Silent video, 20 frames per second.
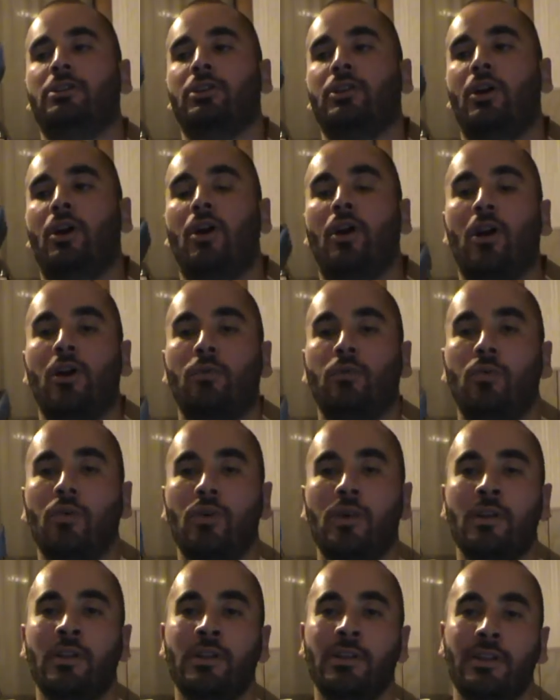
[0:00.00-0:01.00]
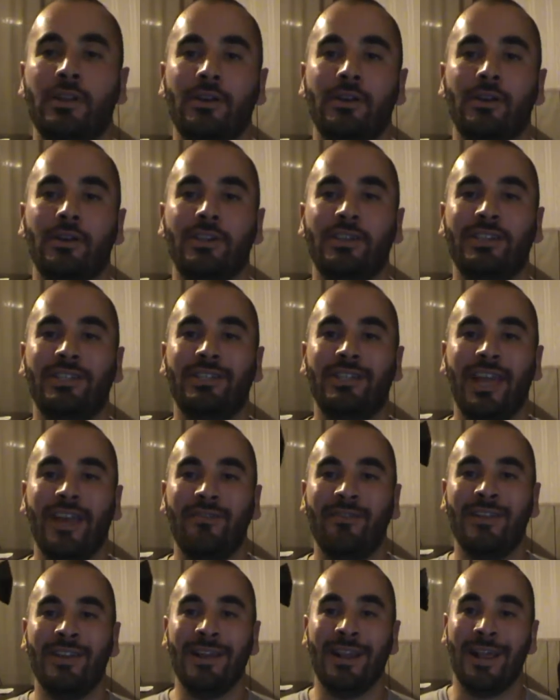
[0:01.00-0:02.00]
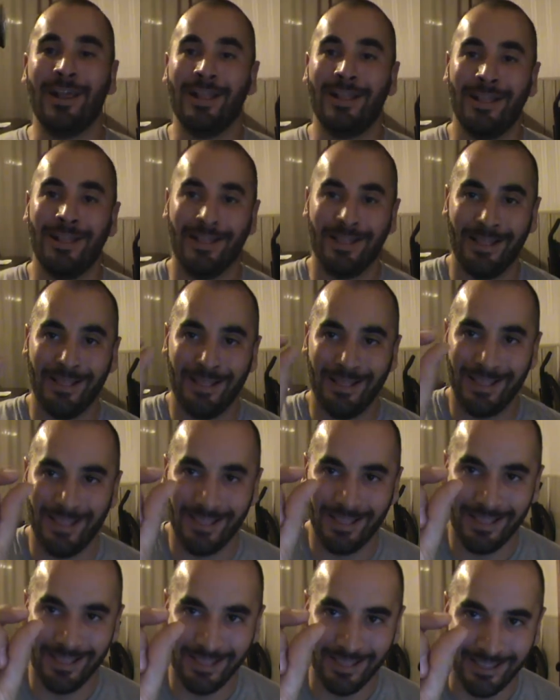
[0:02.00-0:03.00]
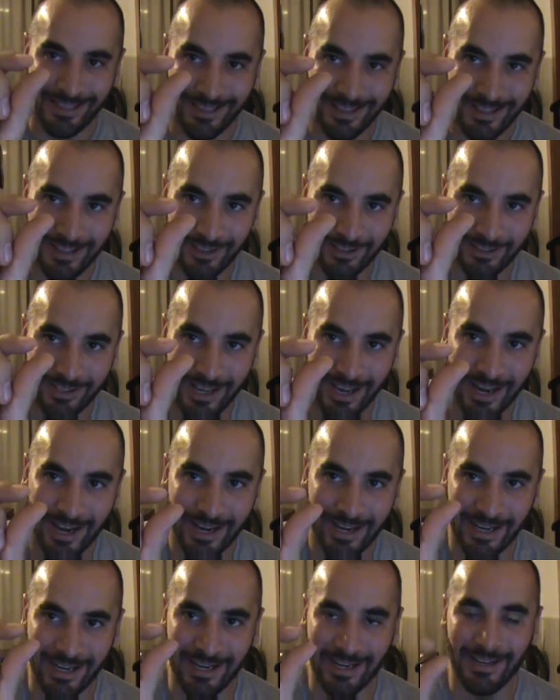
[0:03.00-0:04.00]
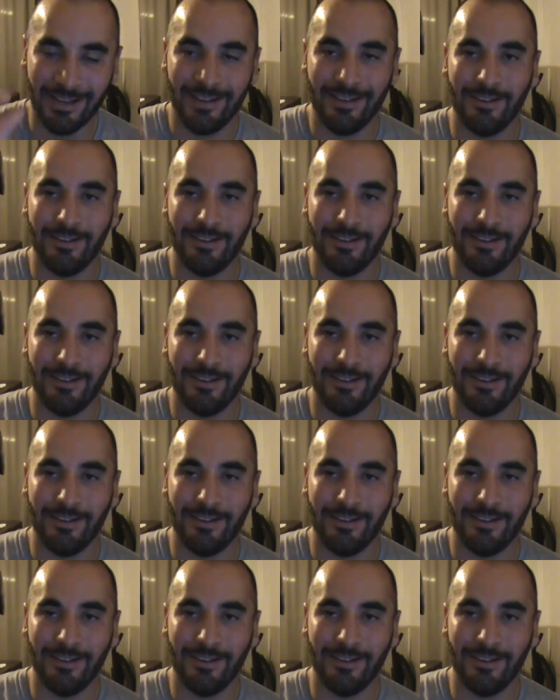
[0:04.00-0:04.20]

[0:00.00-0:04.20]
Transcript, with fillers: to the hardwood, there is seven little tiny,